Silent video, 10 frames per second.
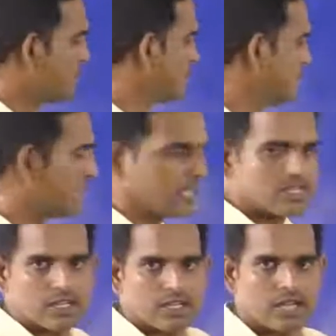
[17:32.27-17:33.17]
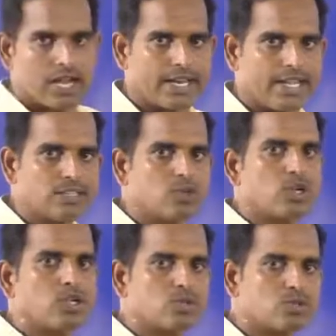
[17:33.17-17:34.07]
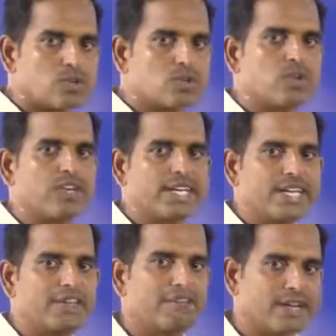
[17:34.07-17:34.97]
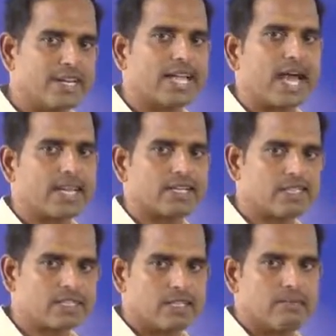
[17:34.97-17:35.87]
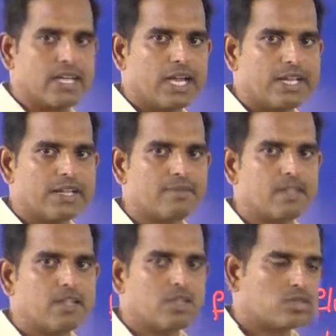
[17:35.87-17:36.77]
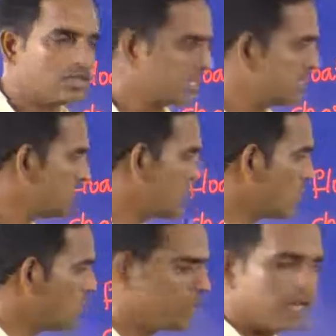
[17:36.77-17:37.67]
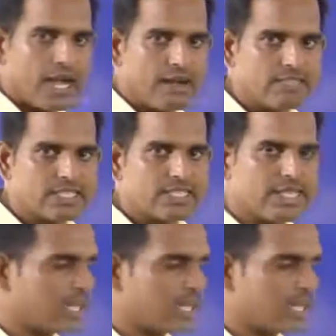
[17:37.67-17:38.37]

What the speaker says: my ch array is going to store 20 different characters in my array. So that is how you will be having the